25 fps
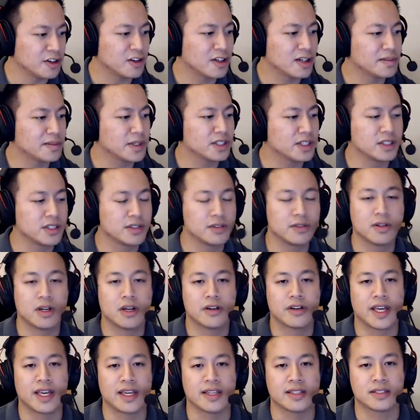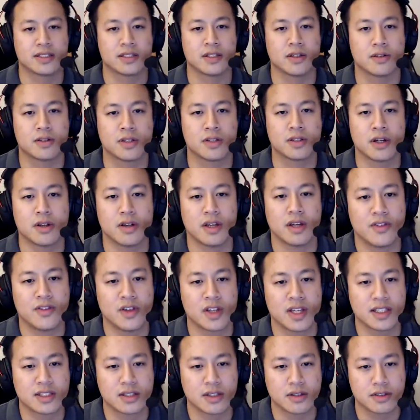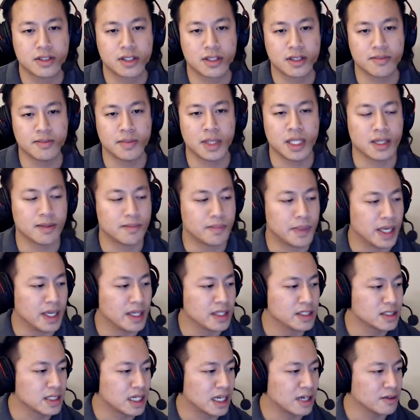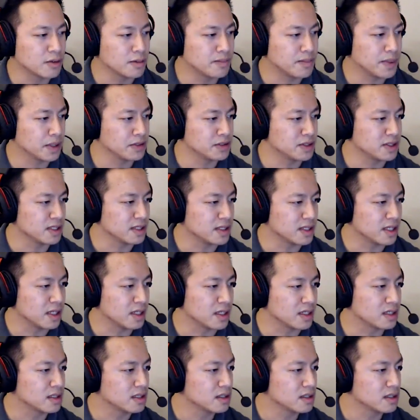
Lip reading: I'm gonna do? Okay, so if you guys go to the meetup page, I will post it there.